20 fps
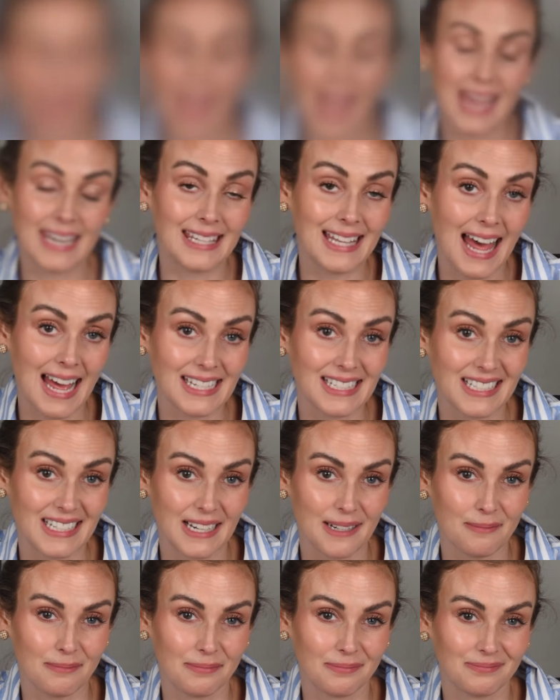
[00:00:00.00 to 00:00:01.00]
And last
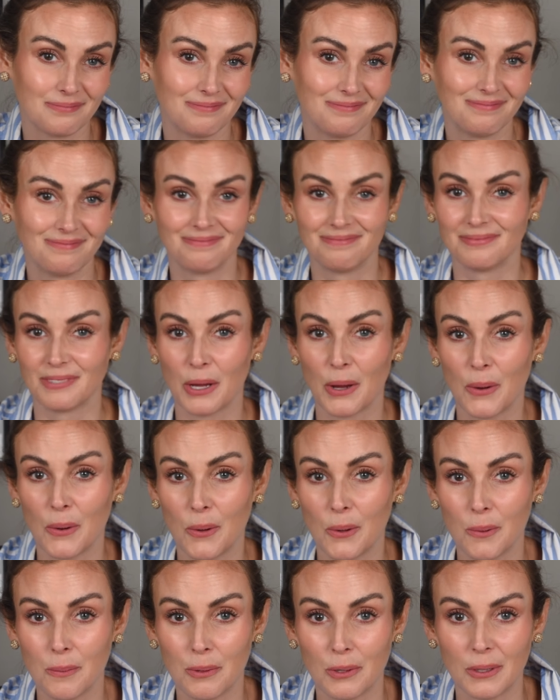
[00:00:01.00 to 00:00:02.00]
up,
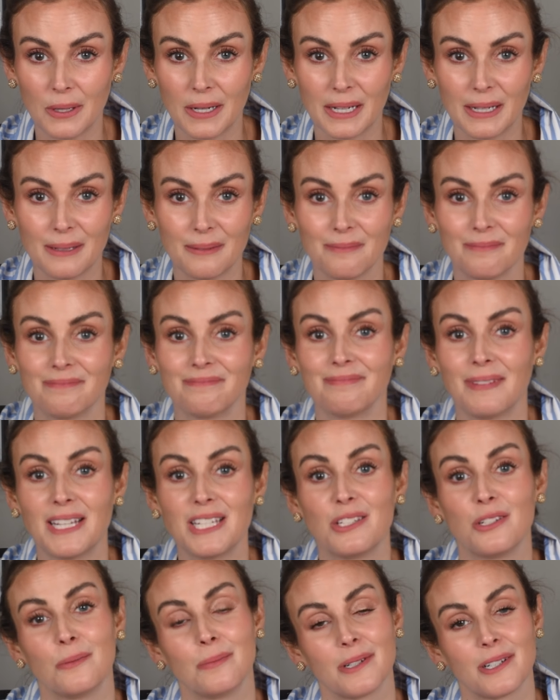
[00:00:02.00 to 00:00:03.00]
oh boy, my
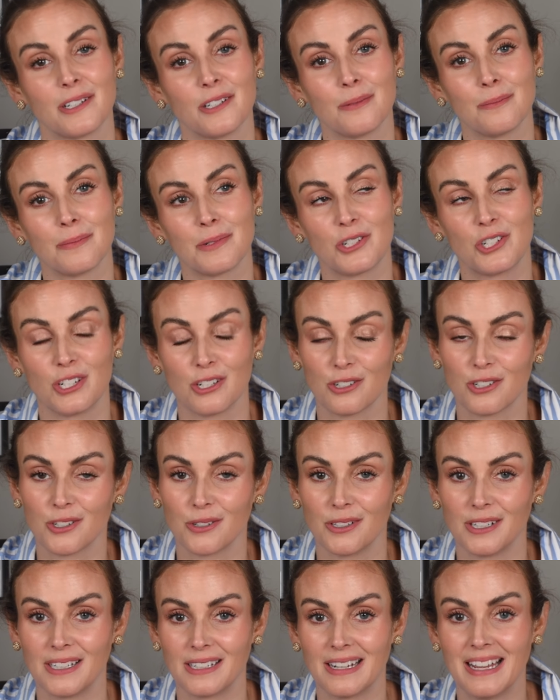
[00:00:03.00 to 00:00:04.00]
Supergoop sheer
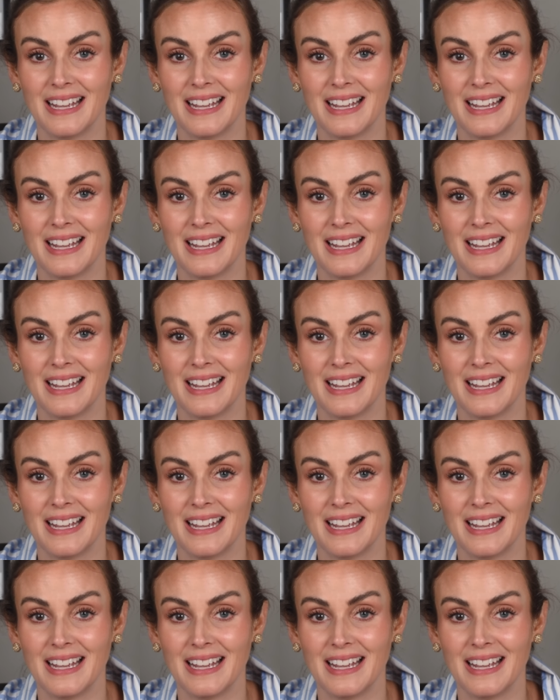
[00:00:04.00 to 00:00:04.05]
screen.